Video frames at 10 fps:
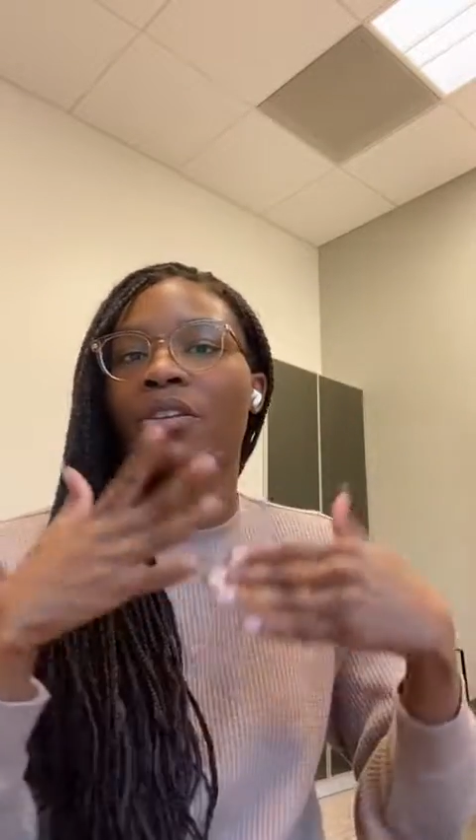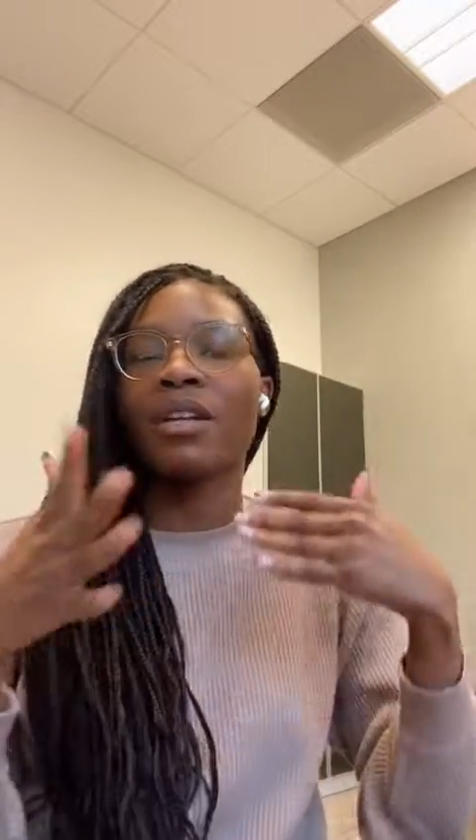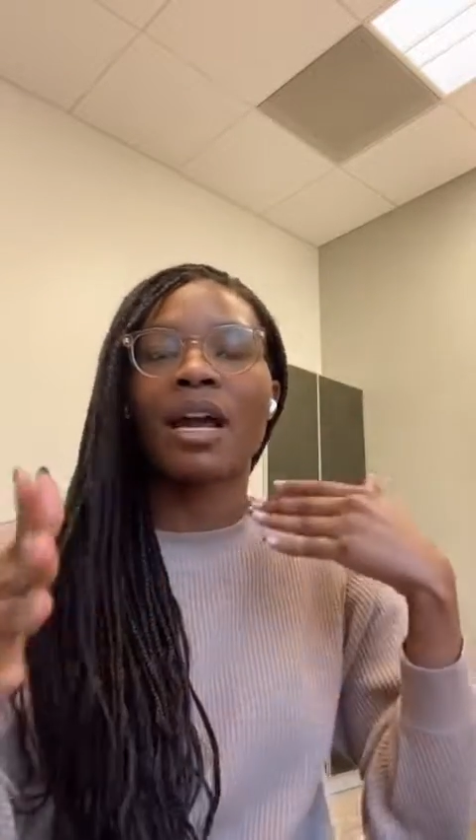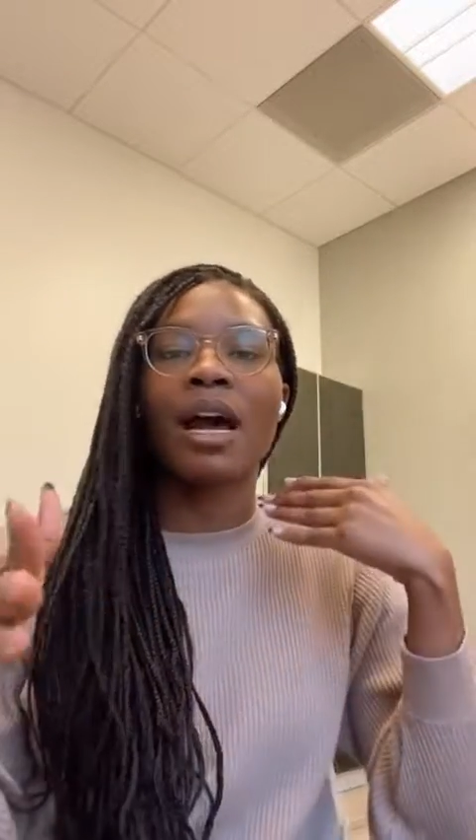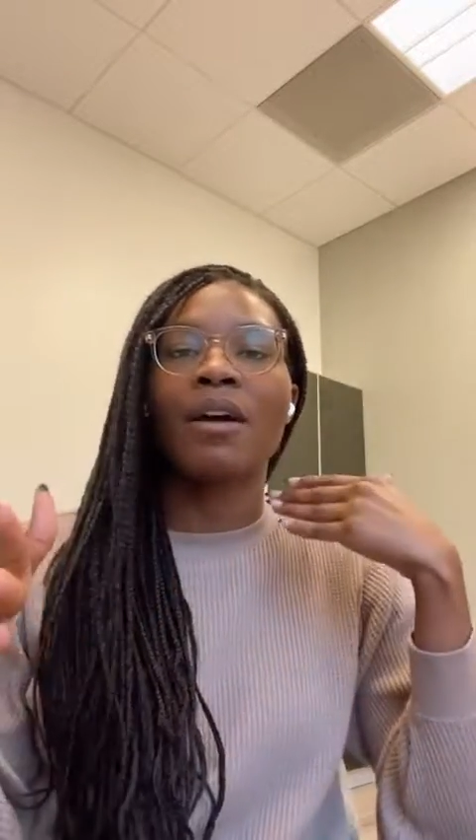
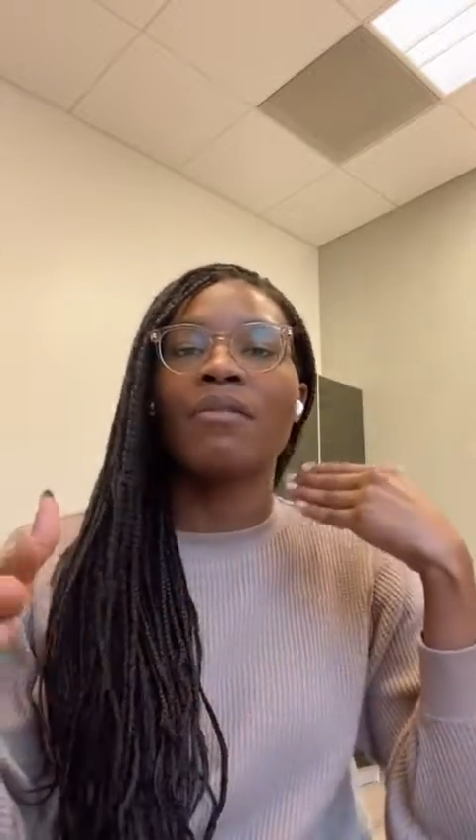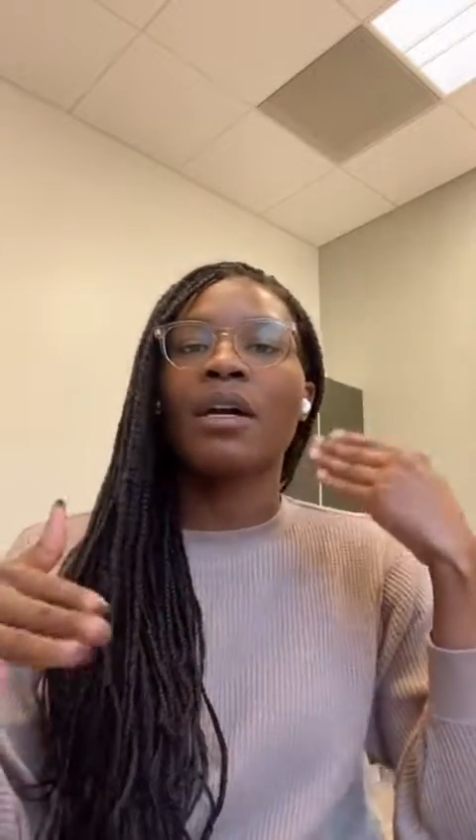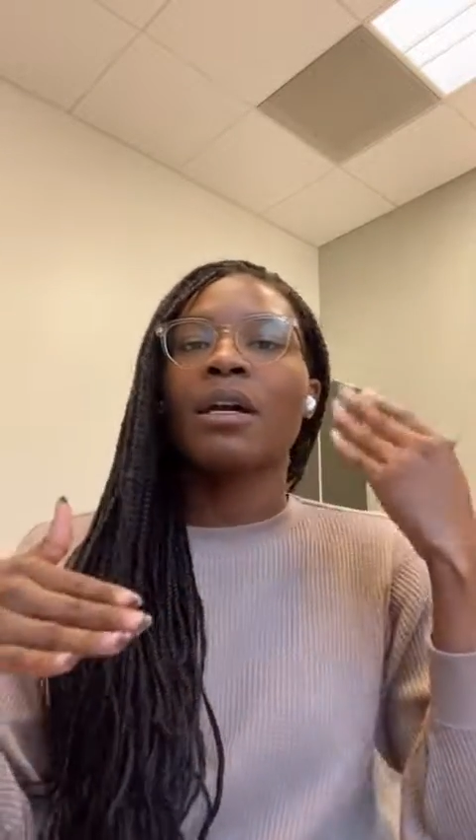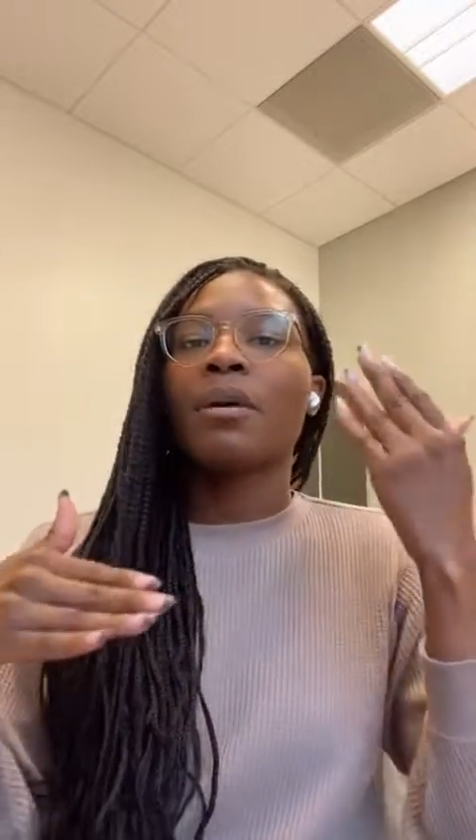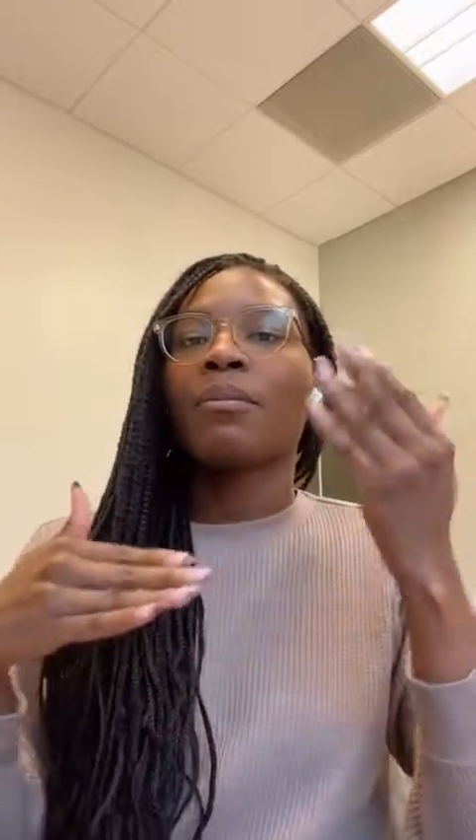
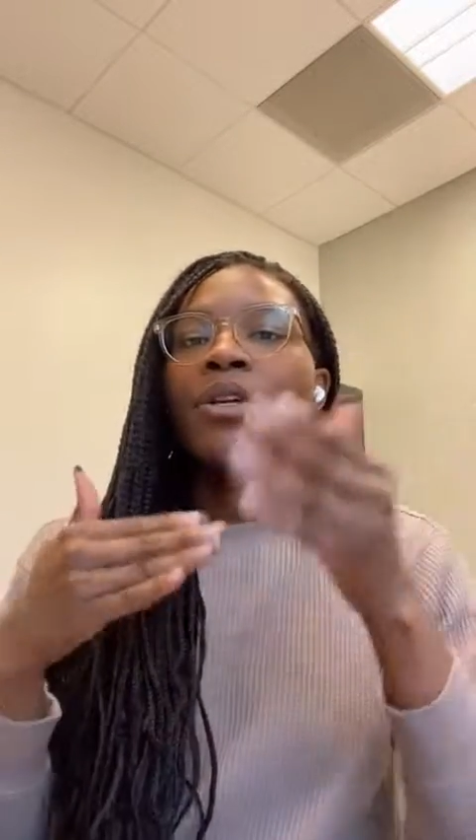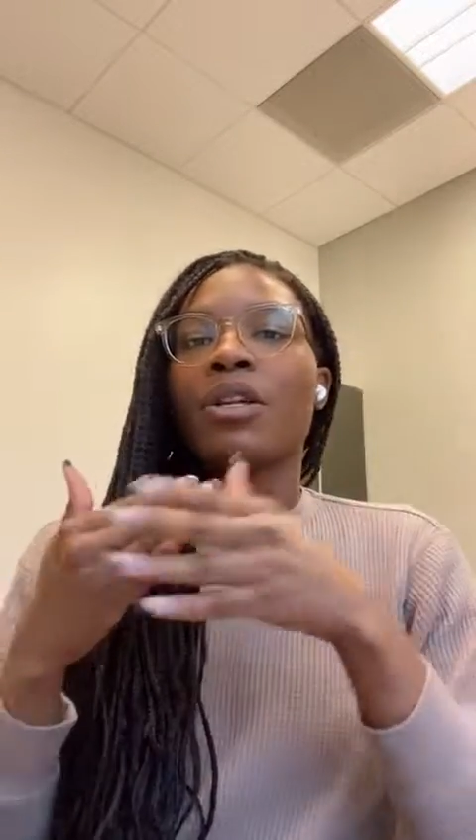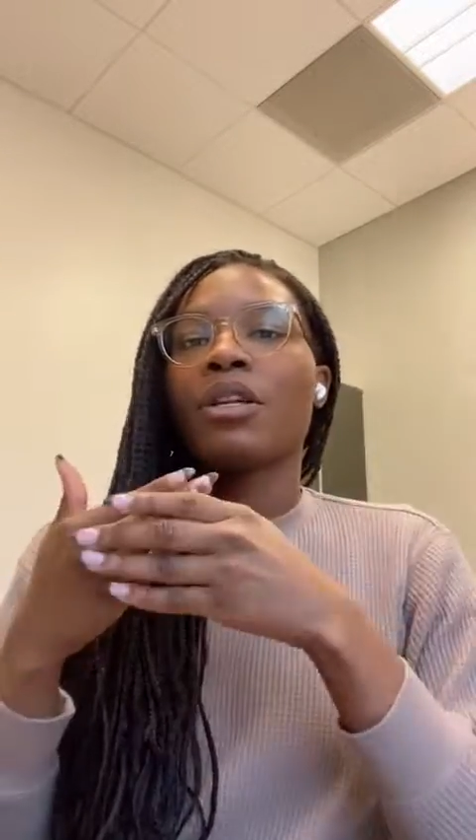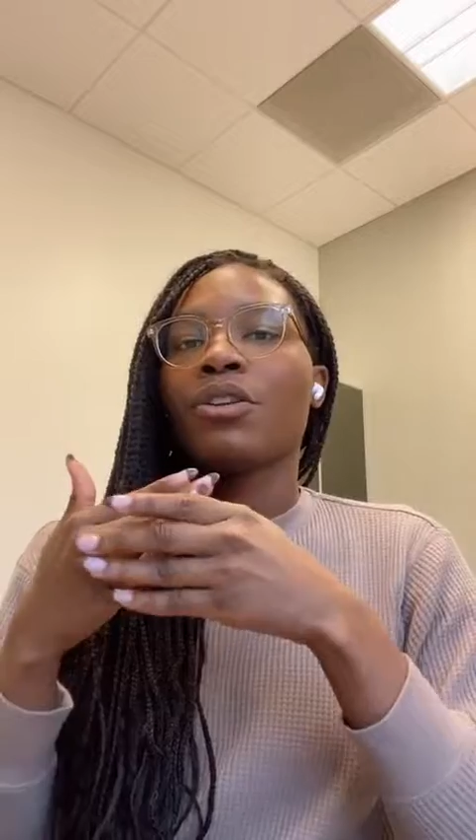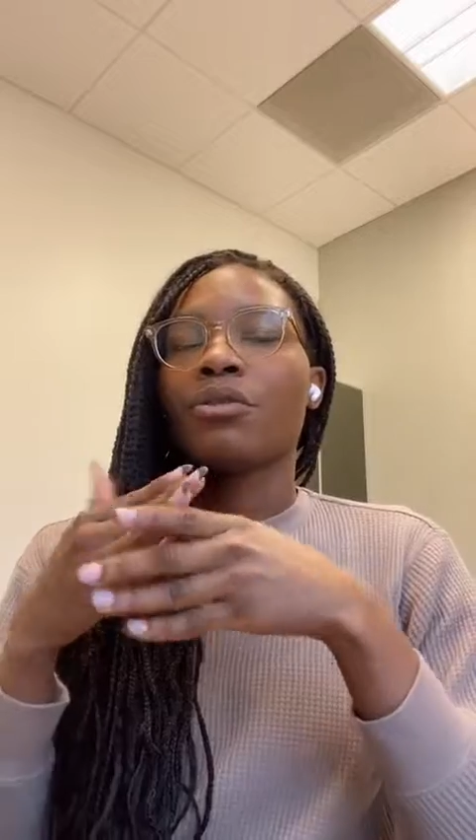
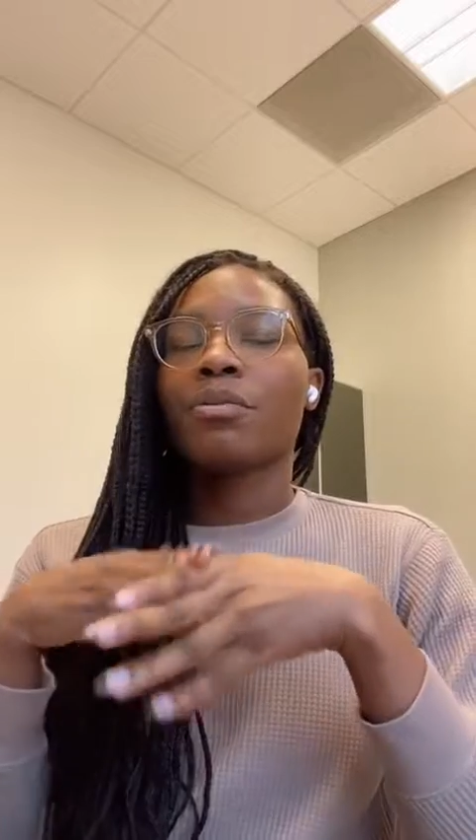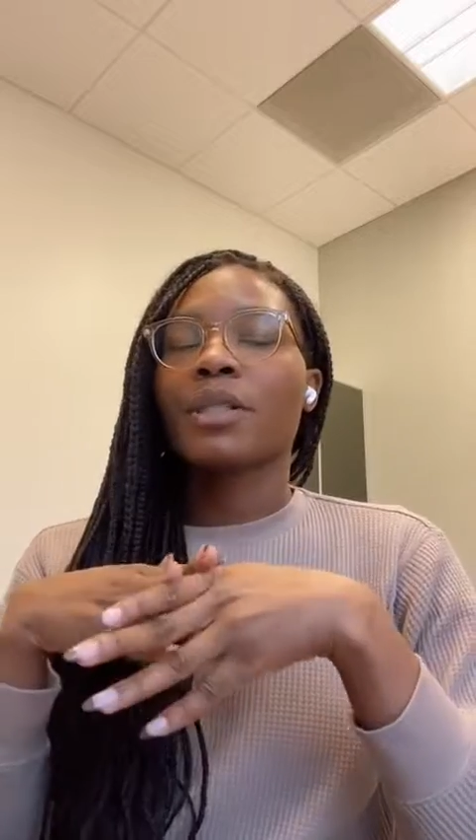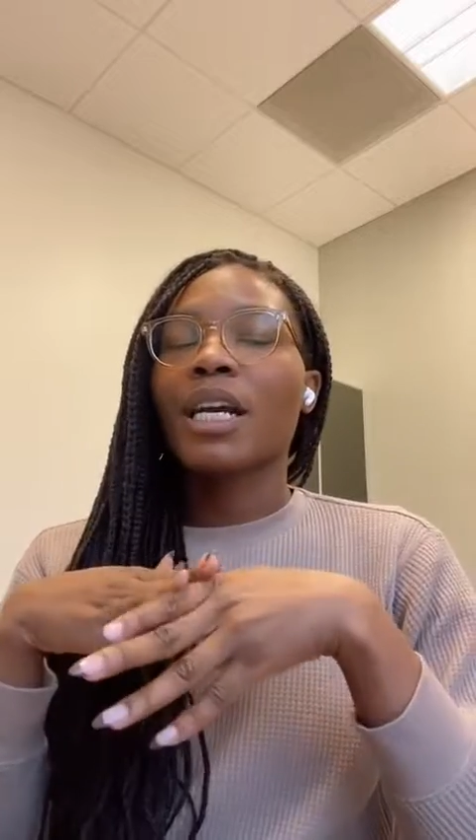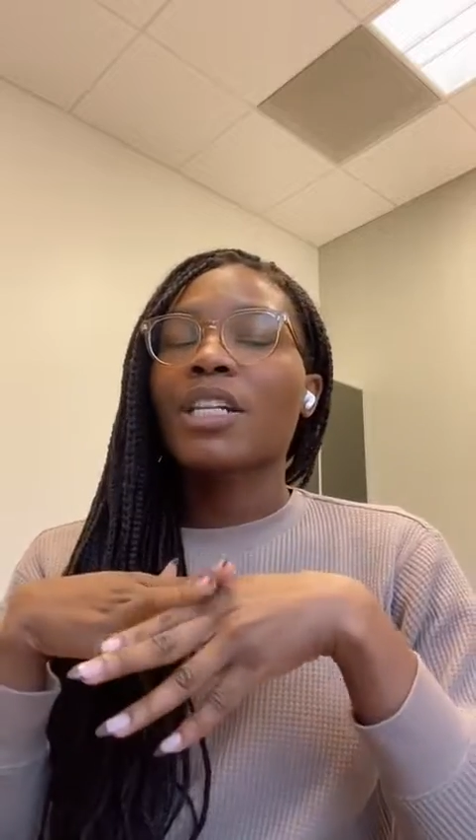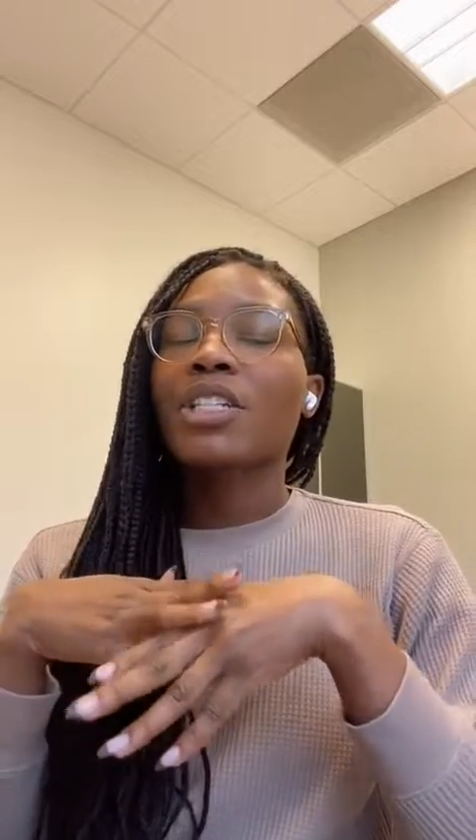didn't use
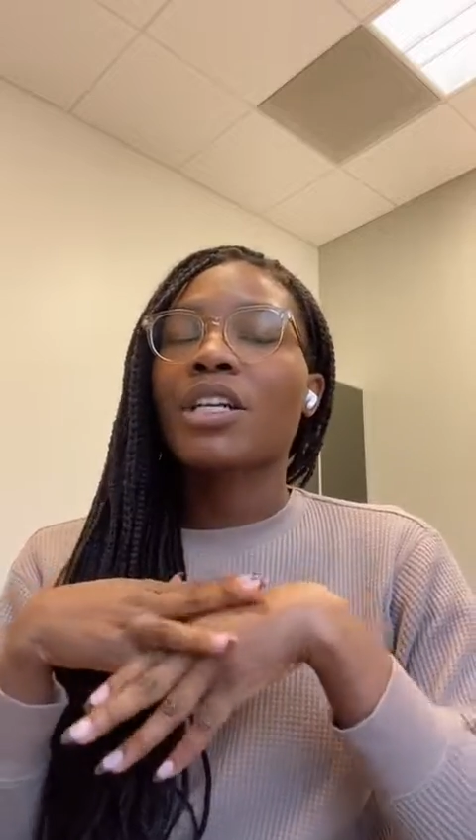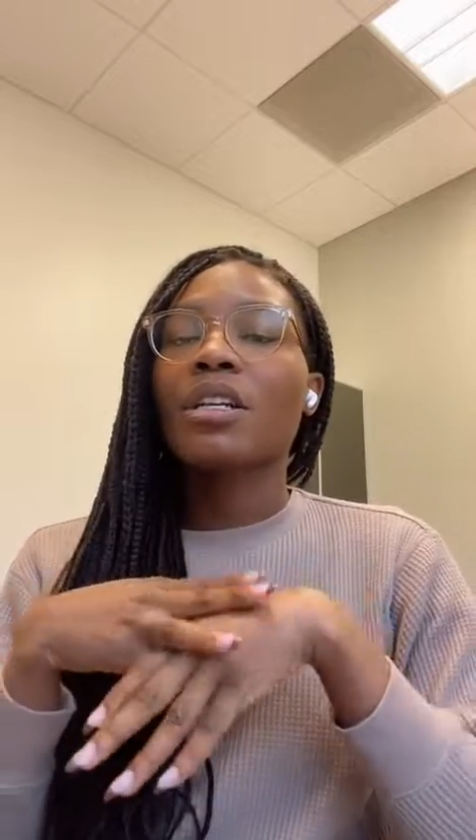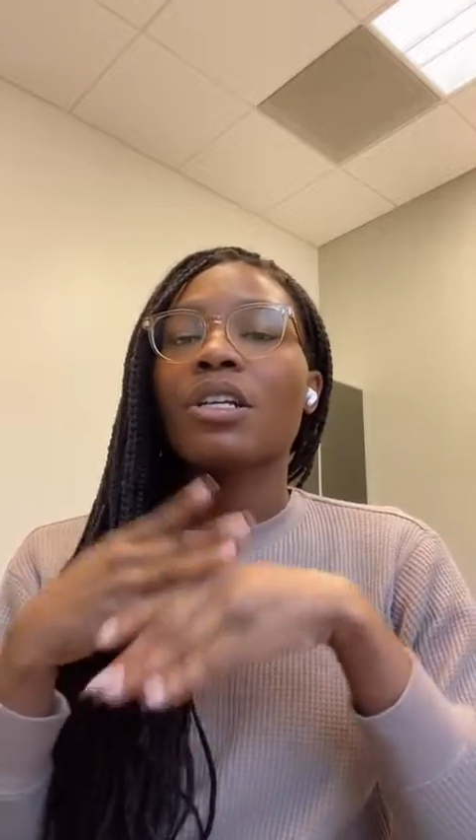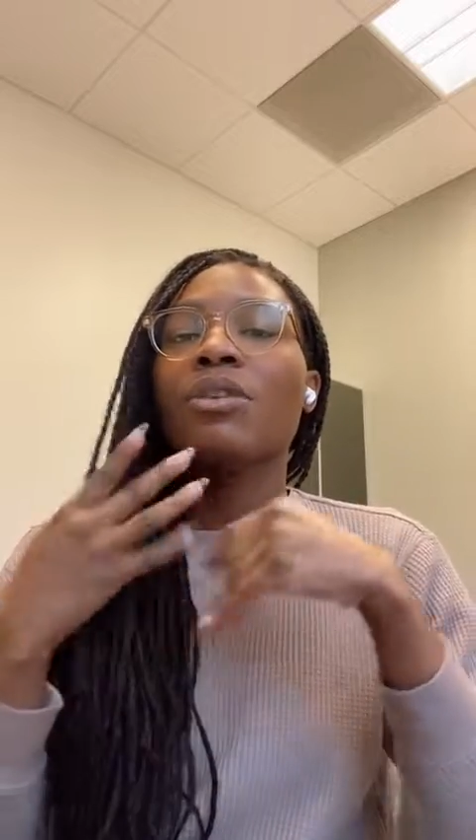protection,